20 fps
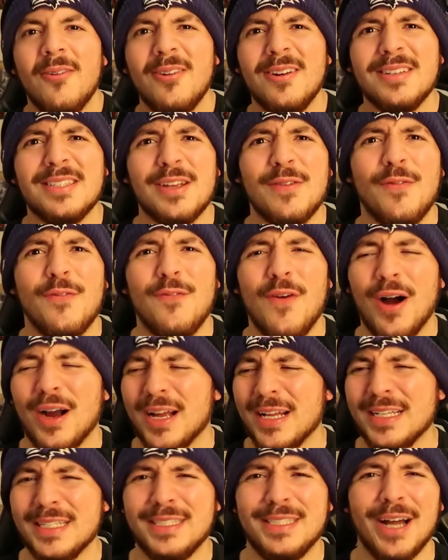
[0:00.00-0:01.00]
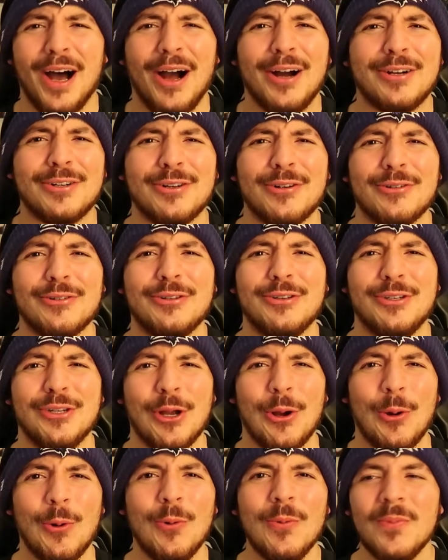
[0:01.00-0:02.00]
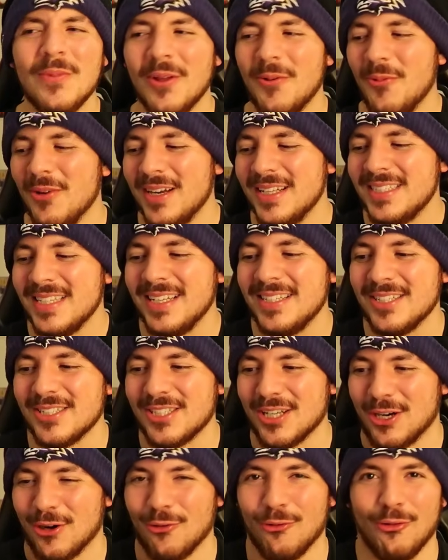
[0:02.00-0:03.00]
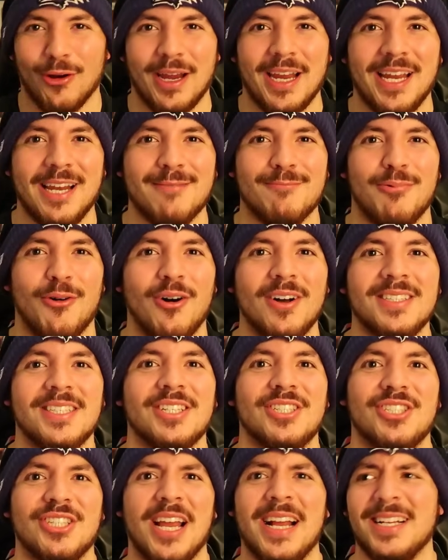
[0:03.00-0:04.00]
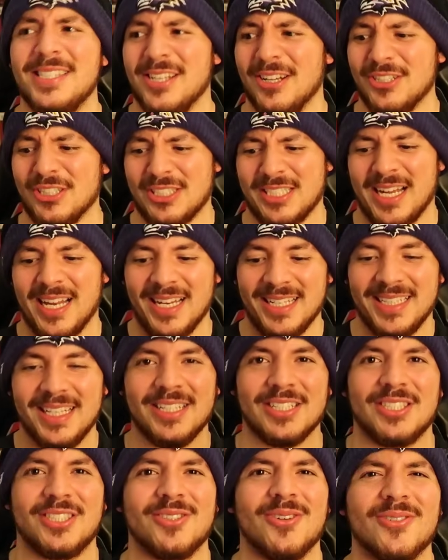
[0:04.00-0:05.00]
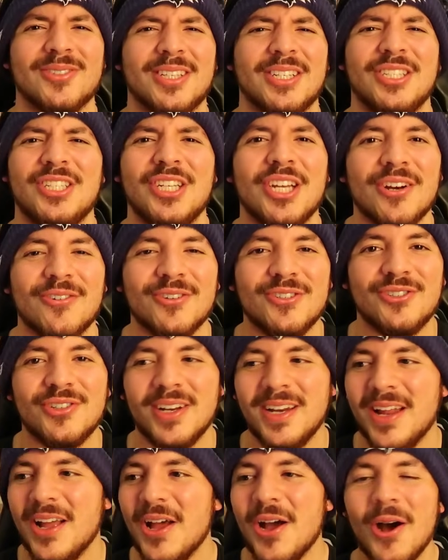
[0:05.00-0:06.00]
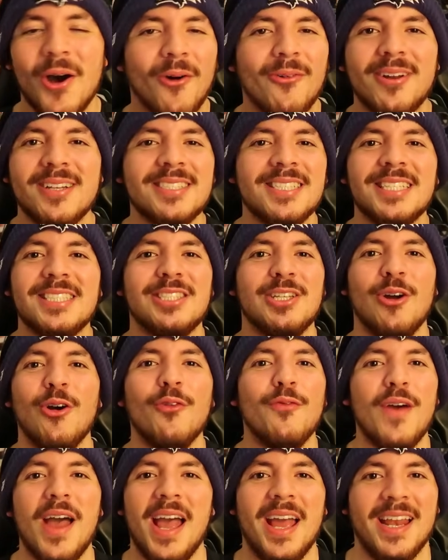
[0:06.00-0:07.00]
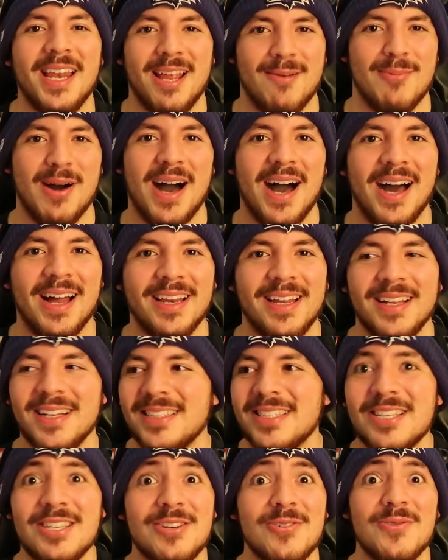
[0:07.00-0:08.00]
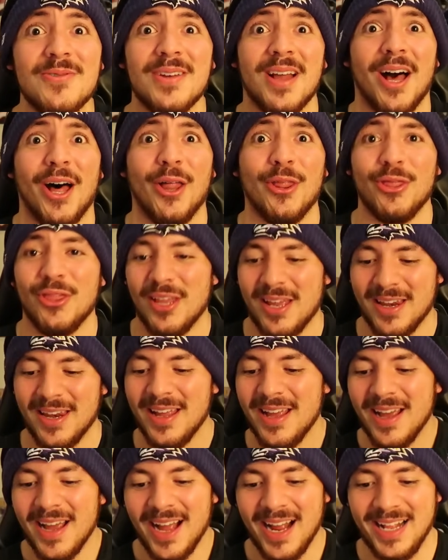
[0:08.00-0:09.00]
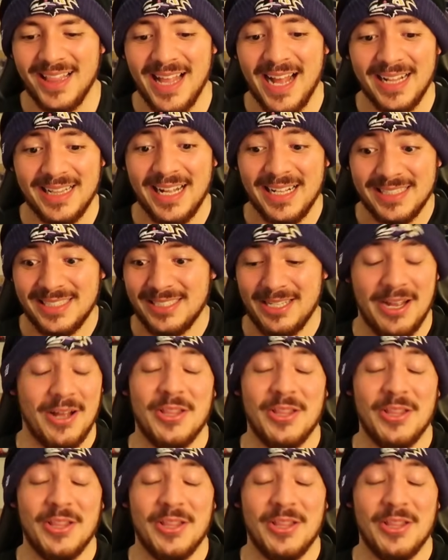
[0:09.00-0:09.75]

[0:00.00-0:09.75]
What is he, fucking Doctor Doom? Like, what is he, just a green ball? He's a Shang Tsung just collecting the souls of children? What does this do for anybody? It doesn't do nothing. And that's,